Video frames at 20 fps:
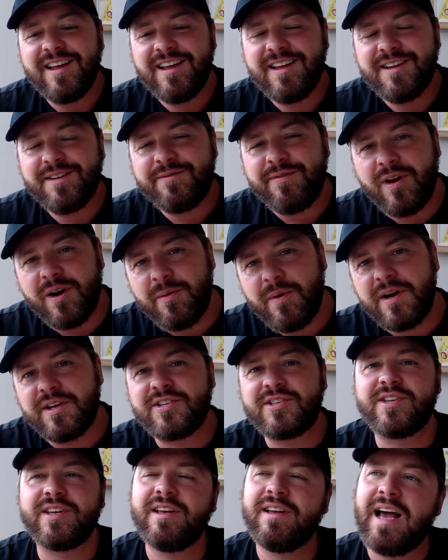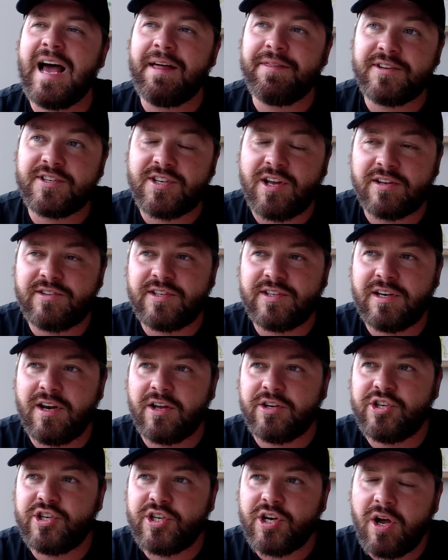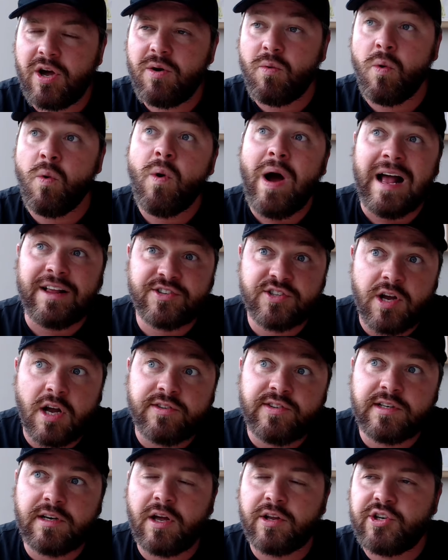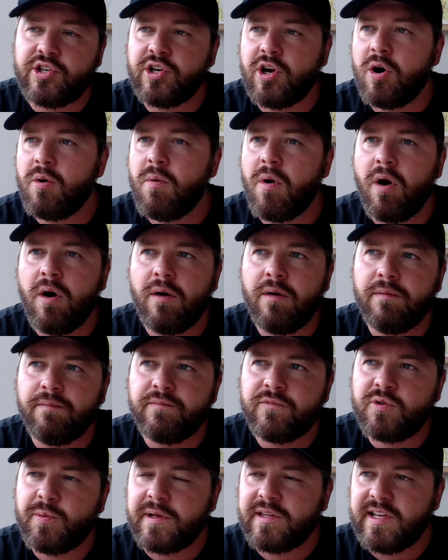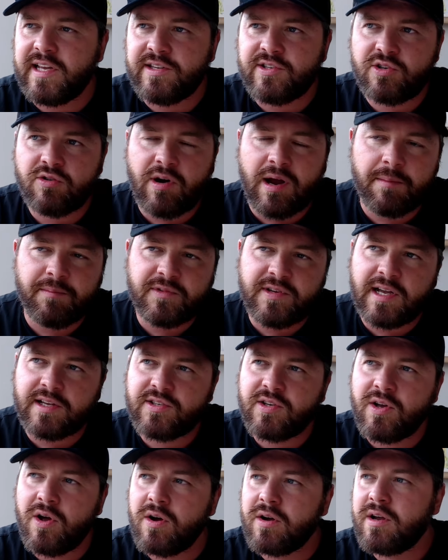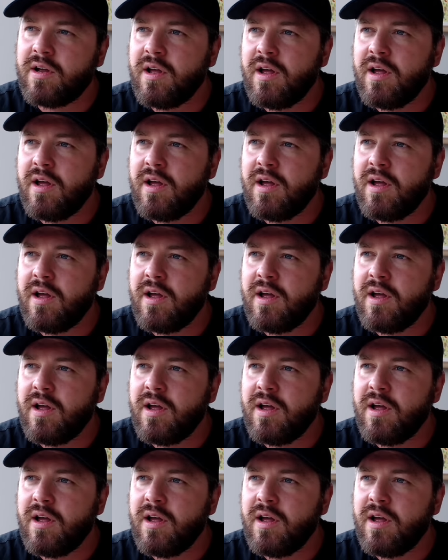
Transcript: Follow us at the Starting Line Show or at Starting Line Show on Twitter, Instagram, TikTok.